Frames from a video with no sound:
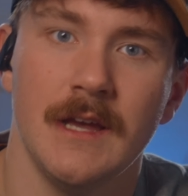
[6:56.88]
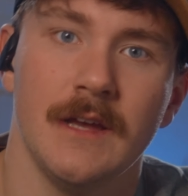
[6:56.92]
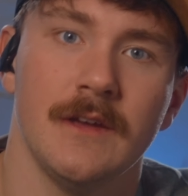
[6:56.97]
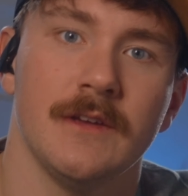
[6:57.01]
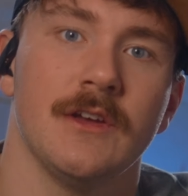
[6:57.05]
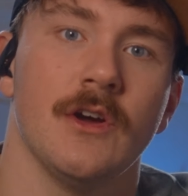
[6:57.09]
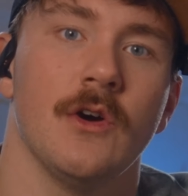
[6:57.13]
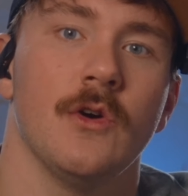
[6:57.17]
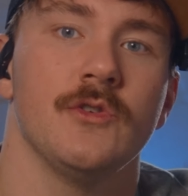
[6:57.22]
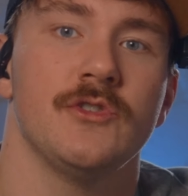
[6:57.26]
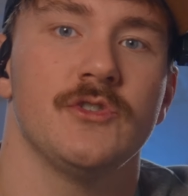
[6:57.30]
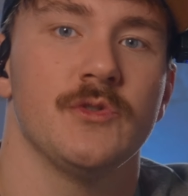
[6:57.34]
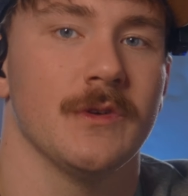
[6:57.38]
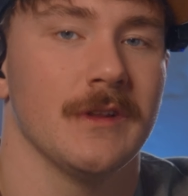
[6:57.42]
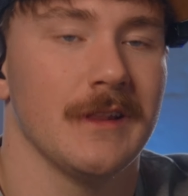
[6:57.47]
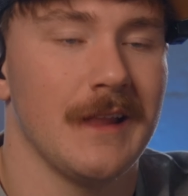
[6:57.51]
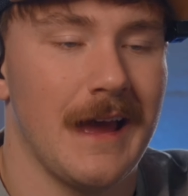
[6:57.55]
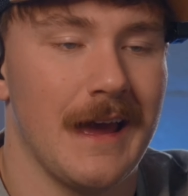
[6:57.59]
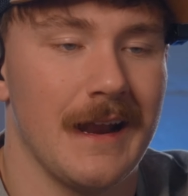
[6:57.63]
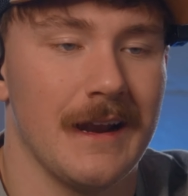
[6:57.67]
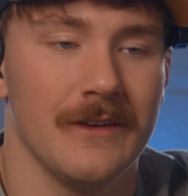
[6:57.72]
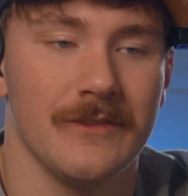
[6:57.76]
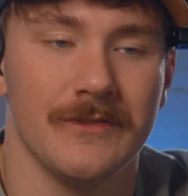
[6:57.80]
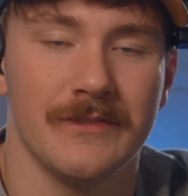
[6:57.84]
Go to a
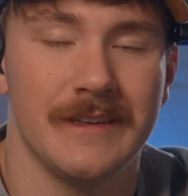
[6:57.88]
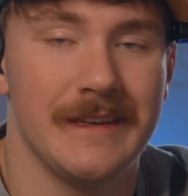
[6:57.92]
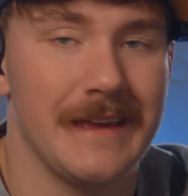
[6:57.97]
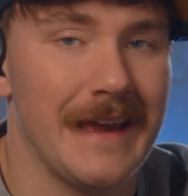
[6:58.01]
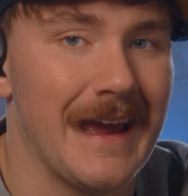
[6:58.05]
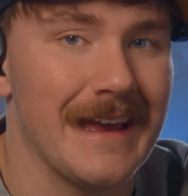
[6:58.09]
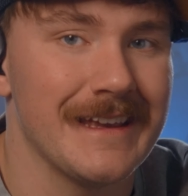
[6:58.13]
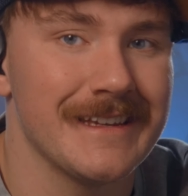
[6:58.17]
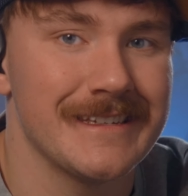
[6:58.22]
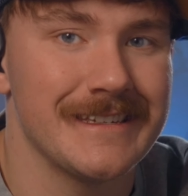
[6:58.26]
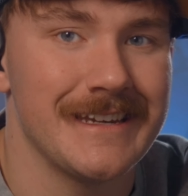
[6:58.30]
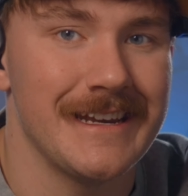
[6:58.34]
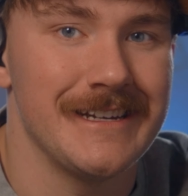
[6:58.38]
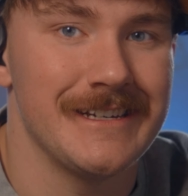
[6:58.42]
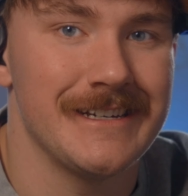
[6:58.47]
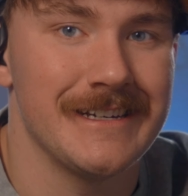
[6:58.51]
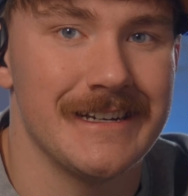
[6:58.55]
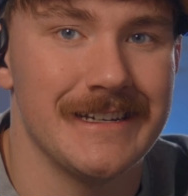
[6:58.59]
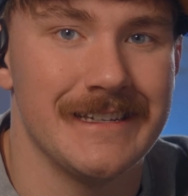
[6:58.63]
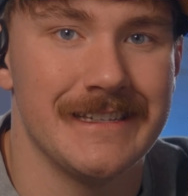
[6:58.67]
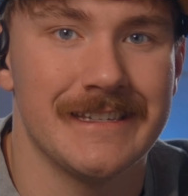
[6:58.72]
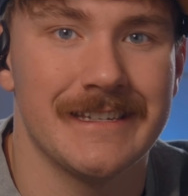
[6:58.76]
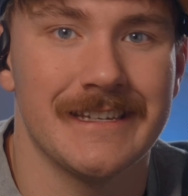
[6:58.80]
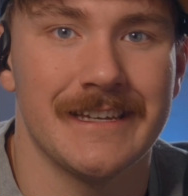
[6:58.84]
lot of gas
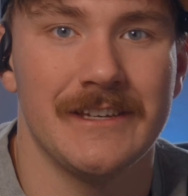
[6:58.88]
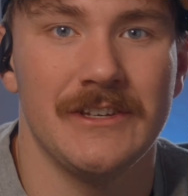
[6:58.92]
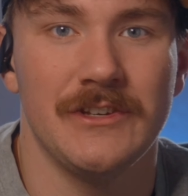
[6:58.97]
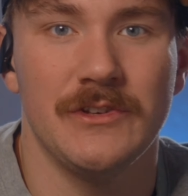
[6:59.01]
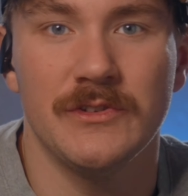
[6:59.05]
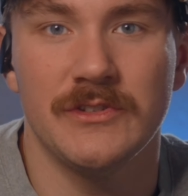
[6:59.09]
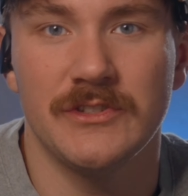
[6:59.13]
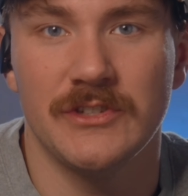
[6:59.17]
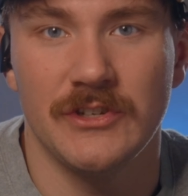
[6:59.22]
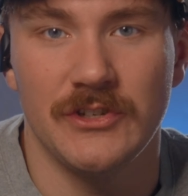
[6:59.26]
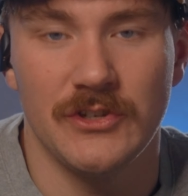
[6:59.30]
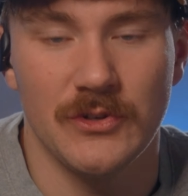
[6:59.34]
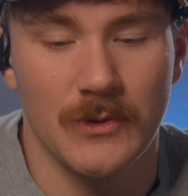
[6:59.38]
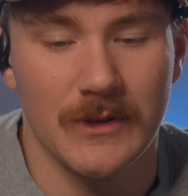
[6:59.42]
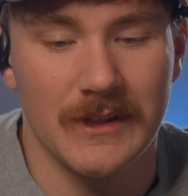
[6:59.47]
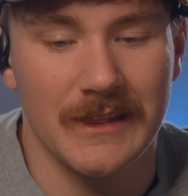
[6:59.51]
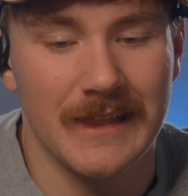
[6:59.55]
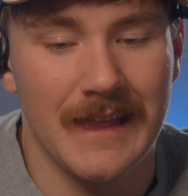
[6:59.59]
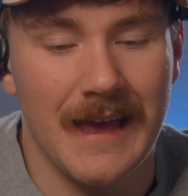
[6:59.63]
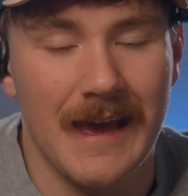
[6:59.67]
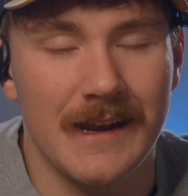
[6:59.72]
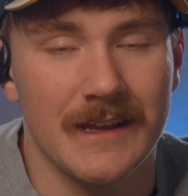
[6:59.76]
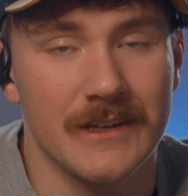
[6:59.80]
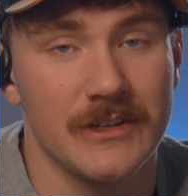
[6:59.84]
stations. Used to do a
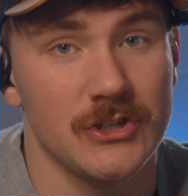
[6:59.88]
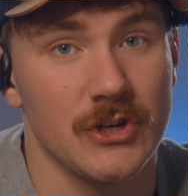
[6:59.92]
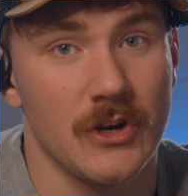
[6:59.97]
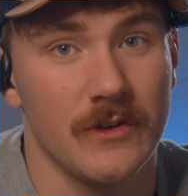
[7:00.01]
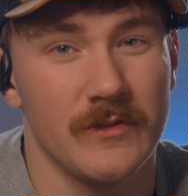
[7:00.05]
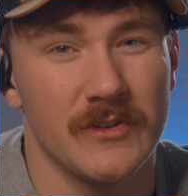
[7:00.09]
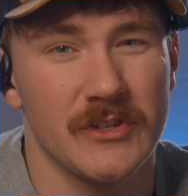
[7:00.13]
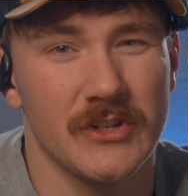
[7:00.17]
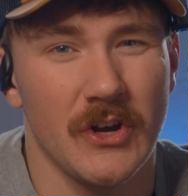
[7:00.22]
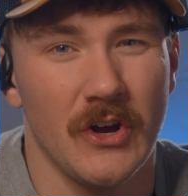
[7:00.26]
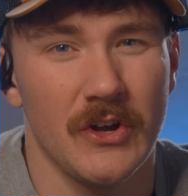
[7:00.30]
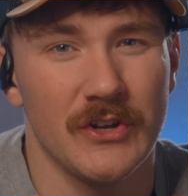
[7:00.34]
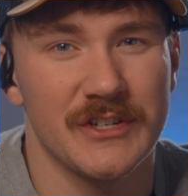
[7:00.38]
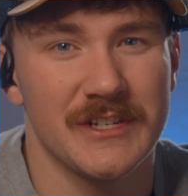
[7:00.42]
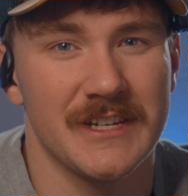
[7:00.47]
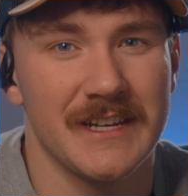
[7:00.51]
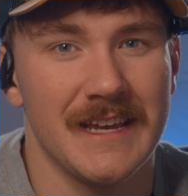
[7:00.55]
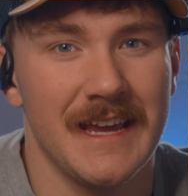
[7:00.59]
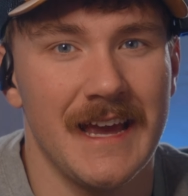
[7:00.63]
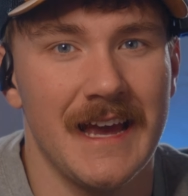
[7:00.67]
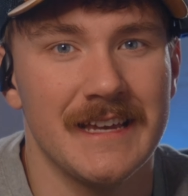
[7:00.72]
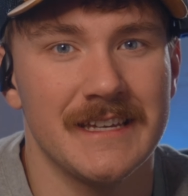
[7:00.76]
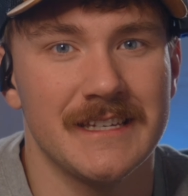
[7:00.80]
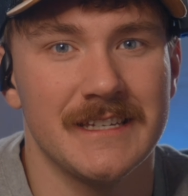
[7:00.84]
lot of service calls to
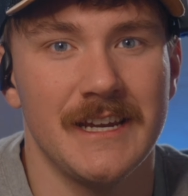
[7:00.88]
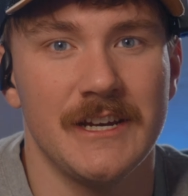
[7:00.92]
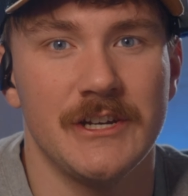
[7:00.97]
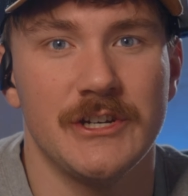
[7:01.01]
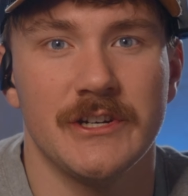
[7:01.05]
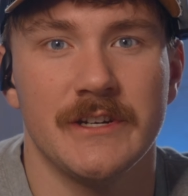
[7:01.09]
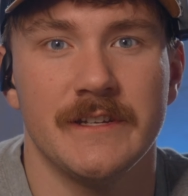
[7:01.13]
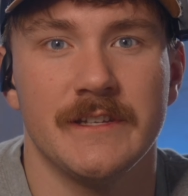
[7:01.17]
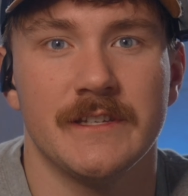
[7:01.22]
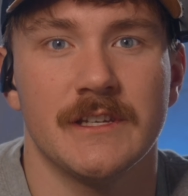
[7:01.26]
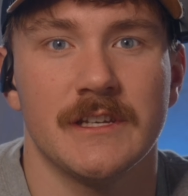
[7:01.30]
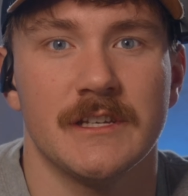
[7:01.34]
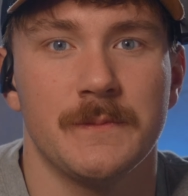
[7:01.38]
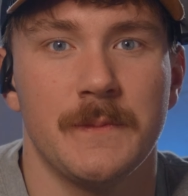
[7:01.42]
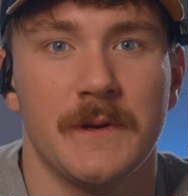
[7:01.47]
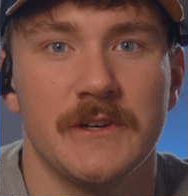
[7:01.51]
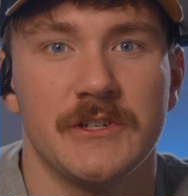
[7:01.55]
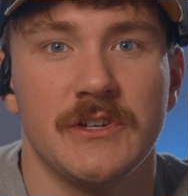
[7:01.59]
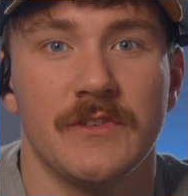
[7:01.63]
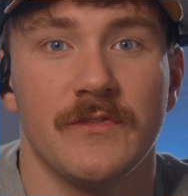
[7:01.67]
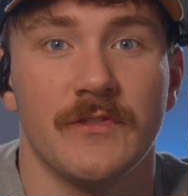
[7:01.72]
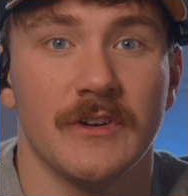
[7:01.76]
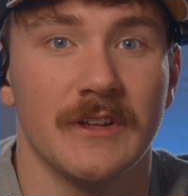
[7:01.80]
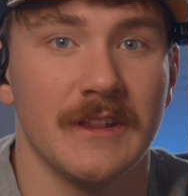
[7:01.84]
gas stations,
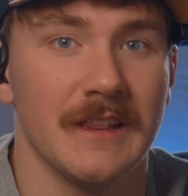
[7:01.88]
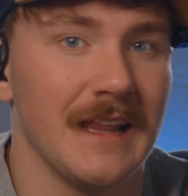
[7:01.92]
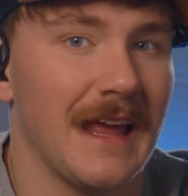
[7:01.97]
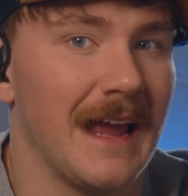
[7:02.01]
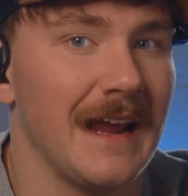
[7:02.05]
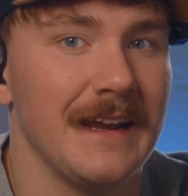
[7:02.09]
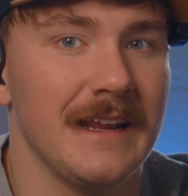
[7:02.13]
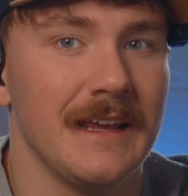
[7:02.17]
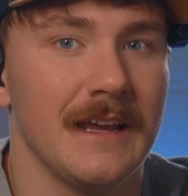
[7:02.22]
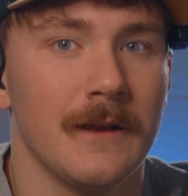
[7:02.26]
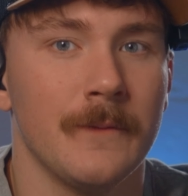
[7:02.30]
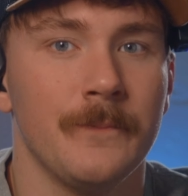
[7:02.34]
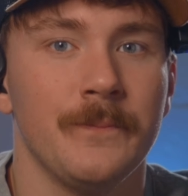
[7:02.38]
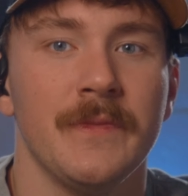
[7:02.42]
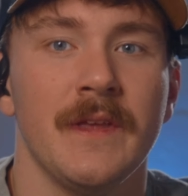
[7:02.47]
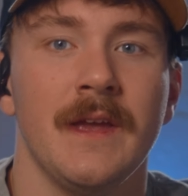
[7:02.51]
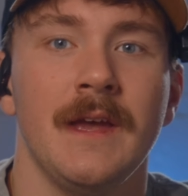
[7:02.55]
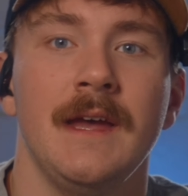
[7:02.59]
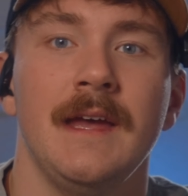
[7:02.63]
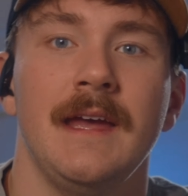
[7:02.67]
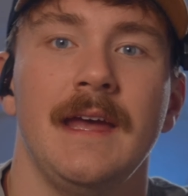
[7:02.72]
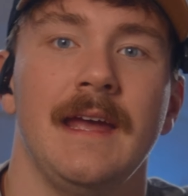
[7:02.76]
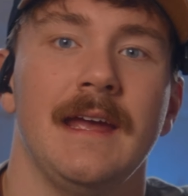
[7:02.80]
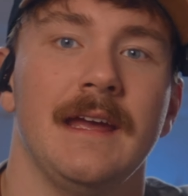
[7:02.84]
especially for lighting,
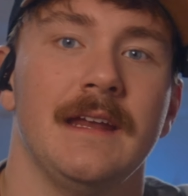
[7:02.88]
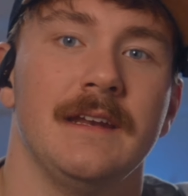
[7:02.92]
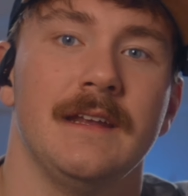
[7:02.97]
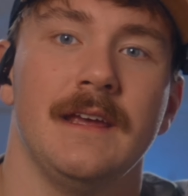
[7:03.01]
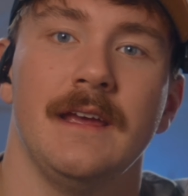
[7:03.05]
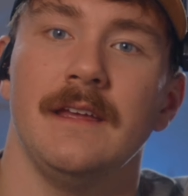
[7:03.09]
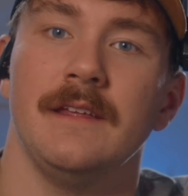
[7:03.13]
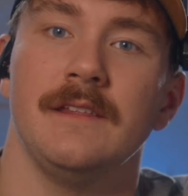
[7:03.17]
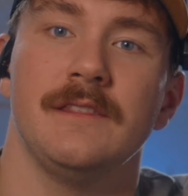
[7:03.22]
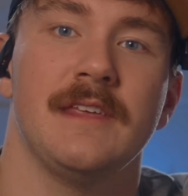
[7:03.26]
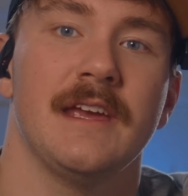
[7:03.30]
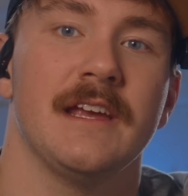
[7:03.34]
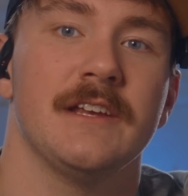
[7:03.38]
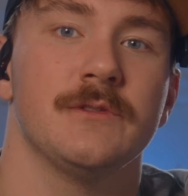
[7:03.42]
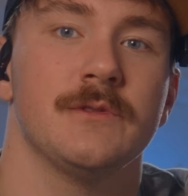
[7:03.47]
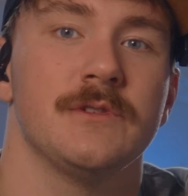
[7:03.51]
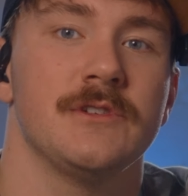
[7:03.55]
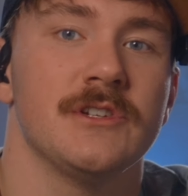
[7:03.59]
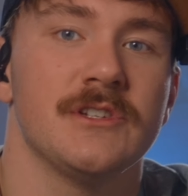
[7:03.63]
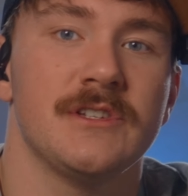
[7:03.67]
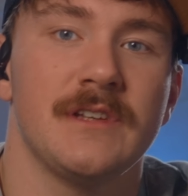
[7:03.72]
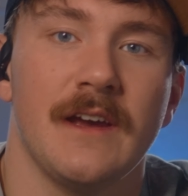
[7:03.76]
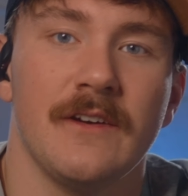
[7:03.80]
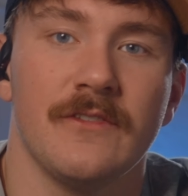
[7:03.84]
and things would
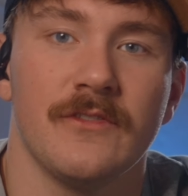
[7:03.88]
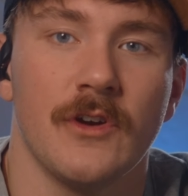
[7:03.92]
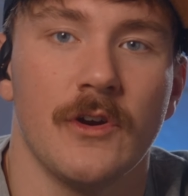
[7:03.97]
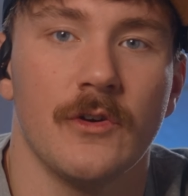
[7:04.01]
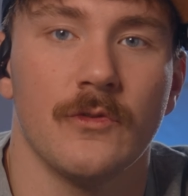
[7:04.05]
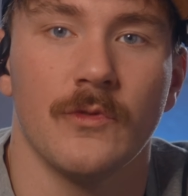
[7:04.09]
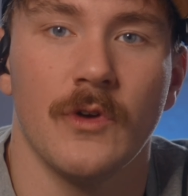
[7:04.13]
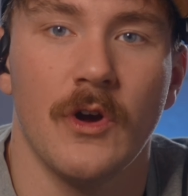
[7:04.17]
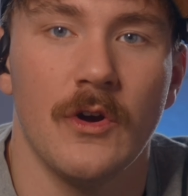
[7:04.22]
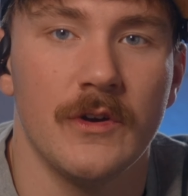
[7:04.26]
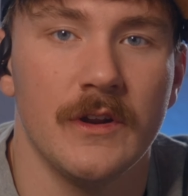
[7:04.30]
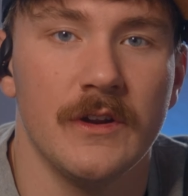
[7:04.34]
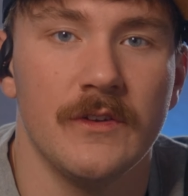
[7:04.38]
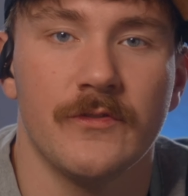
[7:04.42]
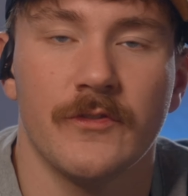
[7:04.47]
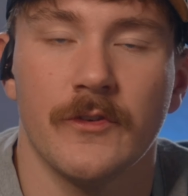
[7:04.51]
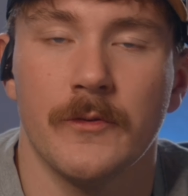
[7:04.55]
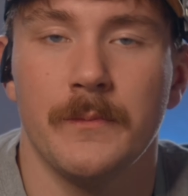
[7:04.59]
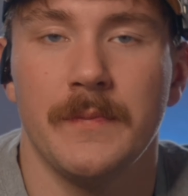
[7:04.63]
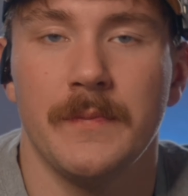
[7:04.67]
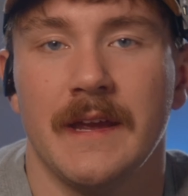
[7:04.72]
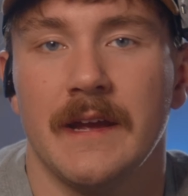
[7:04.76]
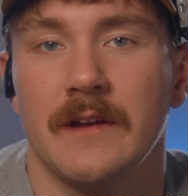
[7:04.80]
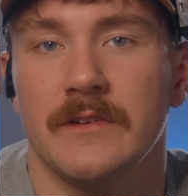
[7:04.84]
just have eroded
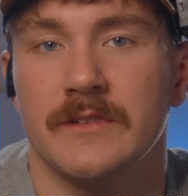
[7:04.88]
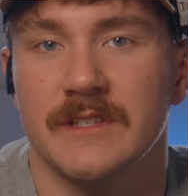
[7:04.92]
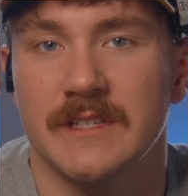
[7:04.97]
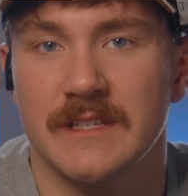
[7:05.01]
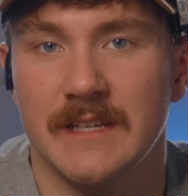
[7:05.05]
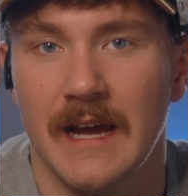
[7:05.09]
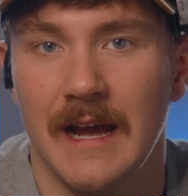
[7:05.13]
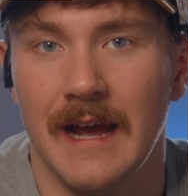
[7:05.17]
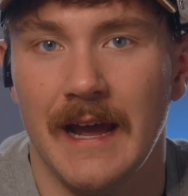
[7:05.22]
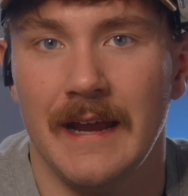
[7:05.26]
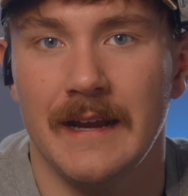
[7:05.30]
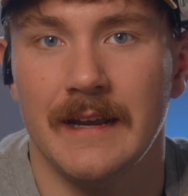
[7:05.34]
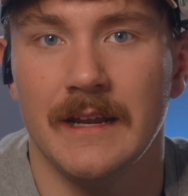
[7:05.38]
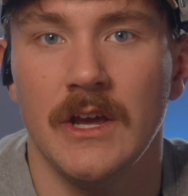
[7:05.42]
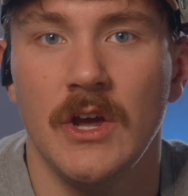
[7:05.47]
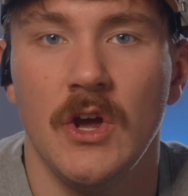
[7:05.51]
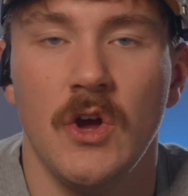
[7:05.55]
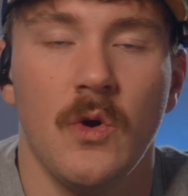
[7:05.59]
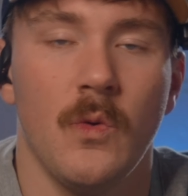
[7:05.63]
from outside.